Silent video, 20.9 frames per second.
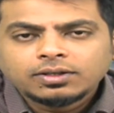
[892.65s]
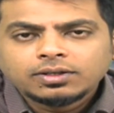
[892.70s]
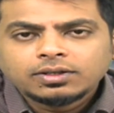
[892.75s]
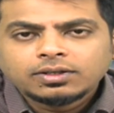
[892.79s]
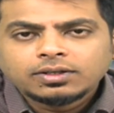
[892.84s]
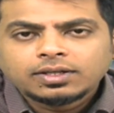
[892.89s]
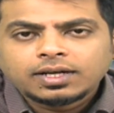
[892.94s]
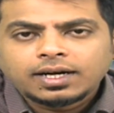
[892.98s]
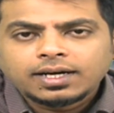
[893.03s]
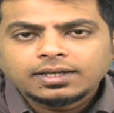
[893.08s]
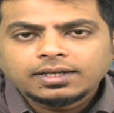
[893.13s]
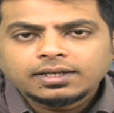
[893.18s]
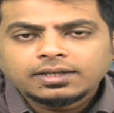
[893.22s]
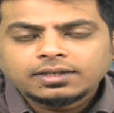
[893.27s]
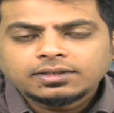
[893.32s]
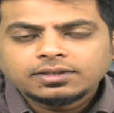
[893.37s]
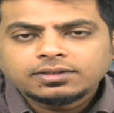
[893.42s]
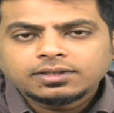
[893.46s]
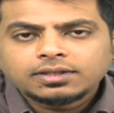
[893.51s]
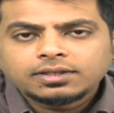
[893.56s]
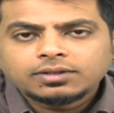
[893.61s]
The idea is
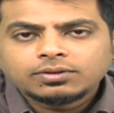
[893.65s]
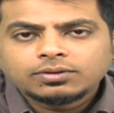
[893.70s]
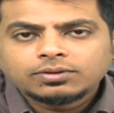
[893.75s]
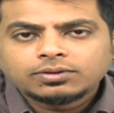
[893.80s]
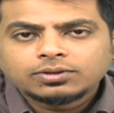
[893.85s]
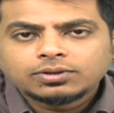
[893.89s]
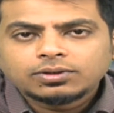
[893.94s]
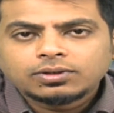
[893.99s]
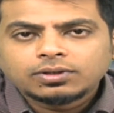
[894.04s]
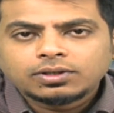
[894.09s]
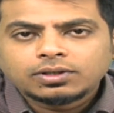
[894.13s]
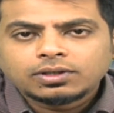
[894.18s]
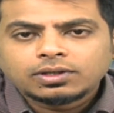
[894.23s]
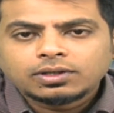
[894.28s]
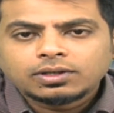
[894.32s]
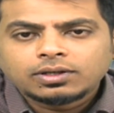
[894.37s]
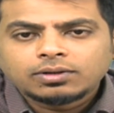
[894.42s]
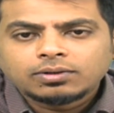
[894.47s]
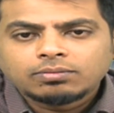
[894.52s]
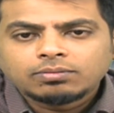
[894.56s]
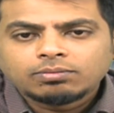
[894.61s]
that you should
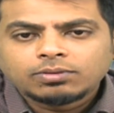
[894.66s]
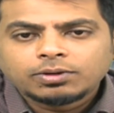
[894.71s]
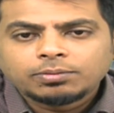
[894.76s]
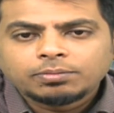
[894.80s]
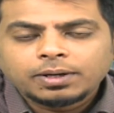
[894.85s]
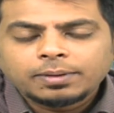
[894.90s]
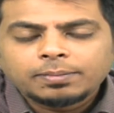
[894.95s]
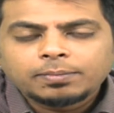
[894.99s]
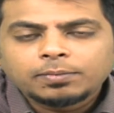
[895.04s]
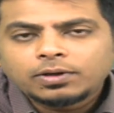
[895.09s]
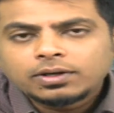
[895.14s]
remember